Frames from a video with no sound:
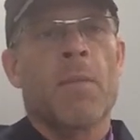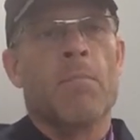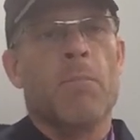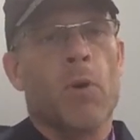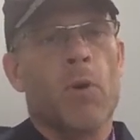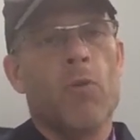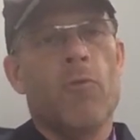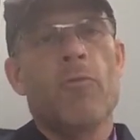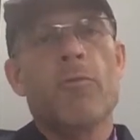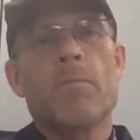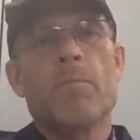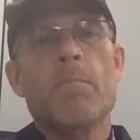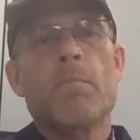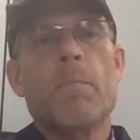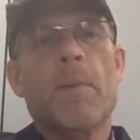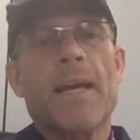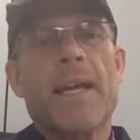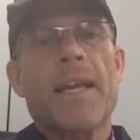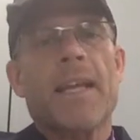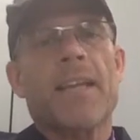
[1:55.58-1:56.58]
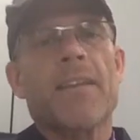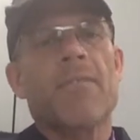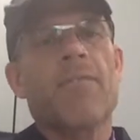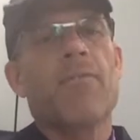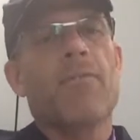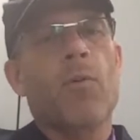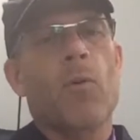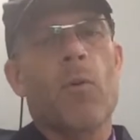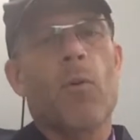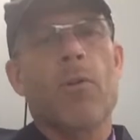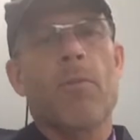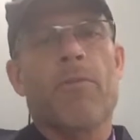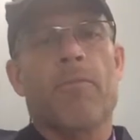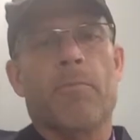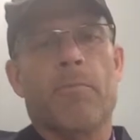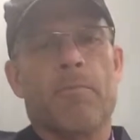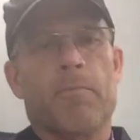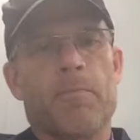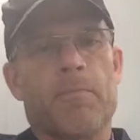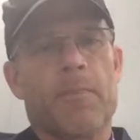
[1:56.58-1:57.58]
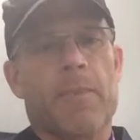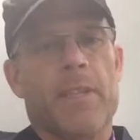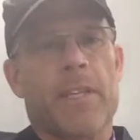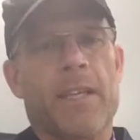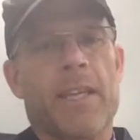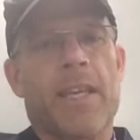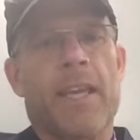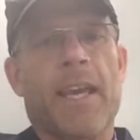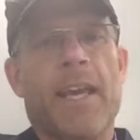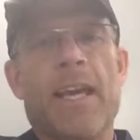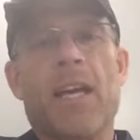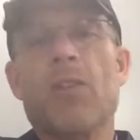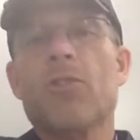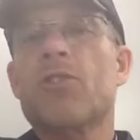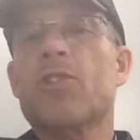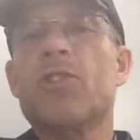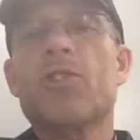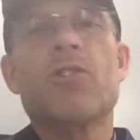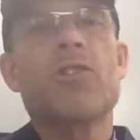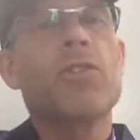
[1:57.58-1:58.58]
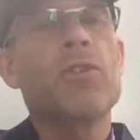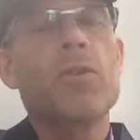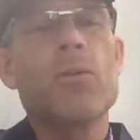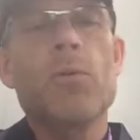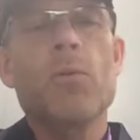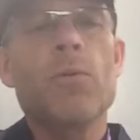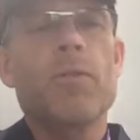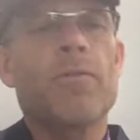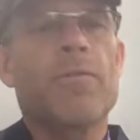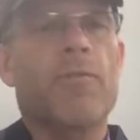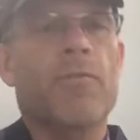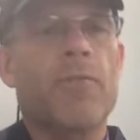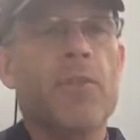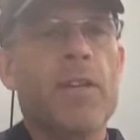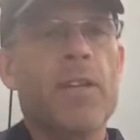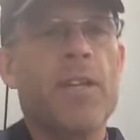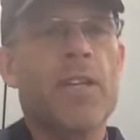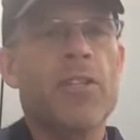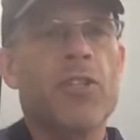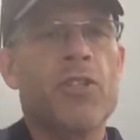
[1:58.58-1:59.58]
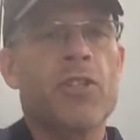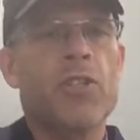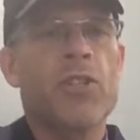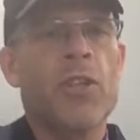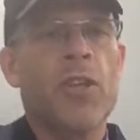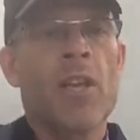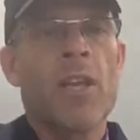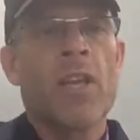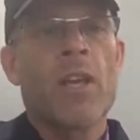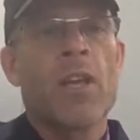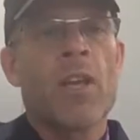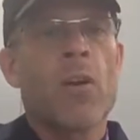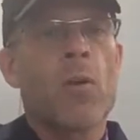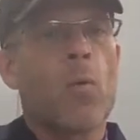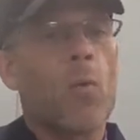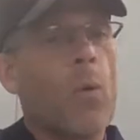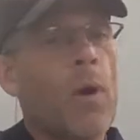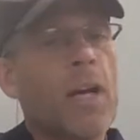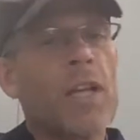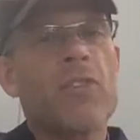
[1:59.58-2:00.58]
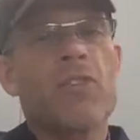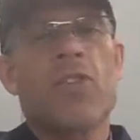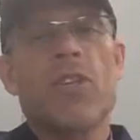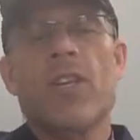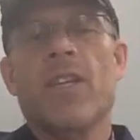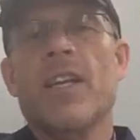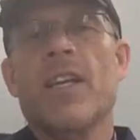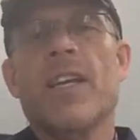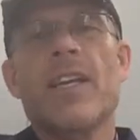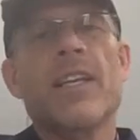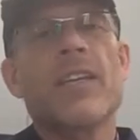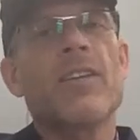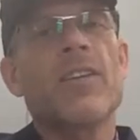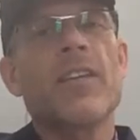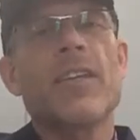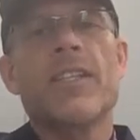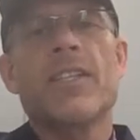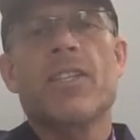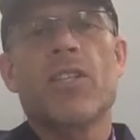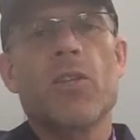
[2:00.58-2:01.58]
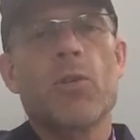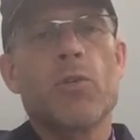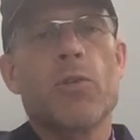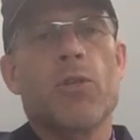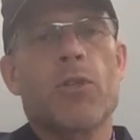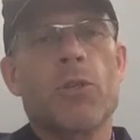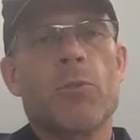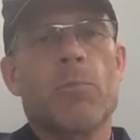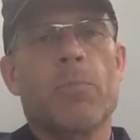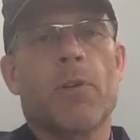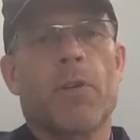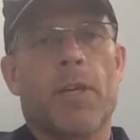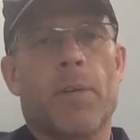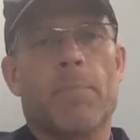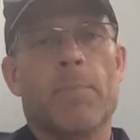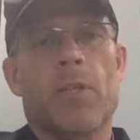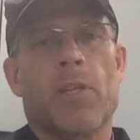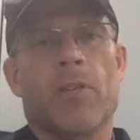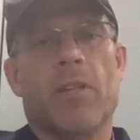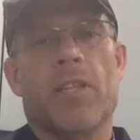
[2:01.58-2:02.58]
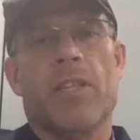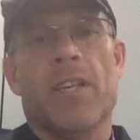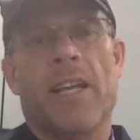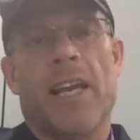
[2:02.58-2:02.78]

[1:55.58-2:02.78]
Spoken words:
Moving back and forth from the couch into the fridge, watching endless YouTube clips on the